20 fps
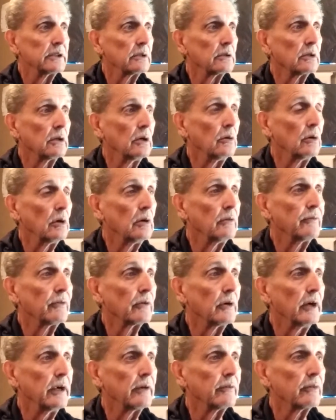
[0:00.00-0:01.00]
It'll go on
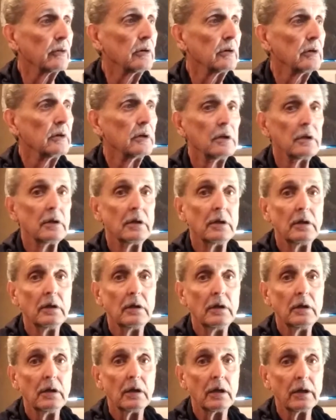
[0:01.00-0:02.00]
forever.
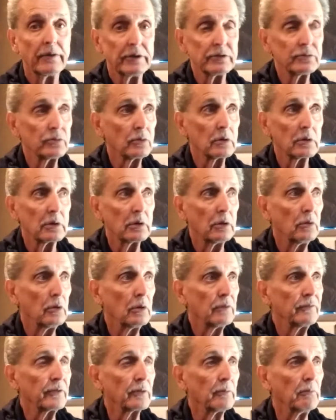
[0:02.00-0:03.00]
Uh, this one will
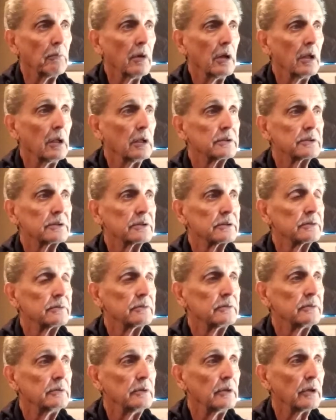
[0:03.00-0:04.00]
go on for months.
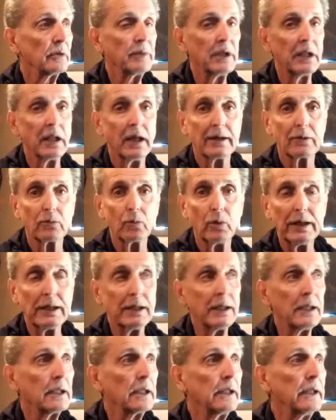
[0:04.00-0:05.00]
It'll be like
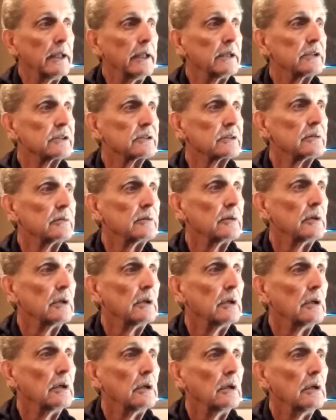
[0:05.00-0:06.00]
WikiLeaks.
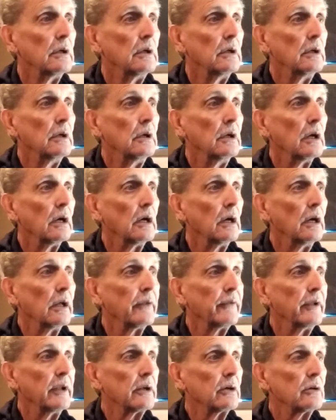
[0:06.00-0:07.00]

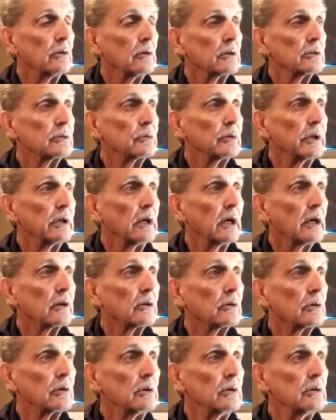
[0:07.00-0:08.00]
Uh, then, of course, we
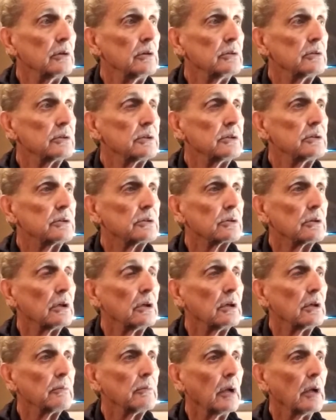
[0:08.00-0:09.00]
got Cruz and
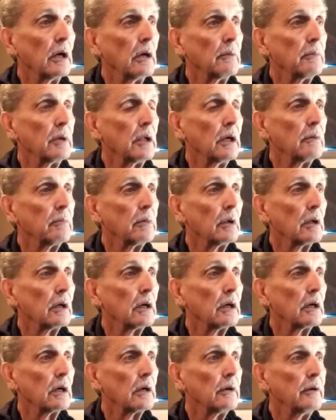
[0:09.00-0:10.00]
Trump, blah, blah,
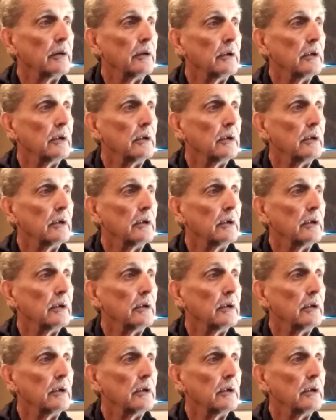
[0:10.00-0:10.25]
blah.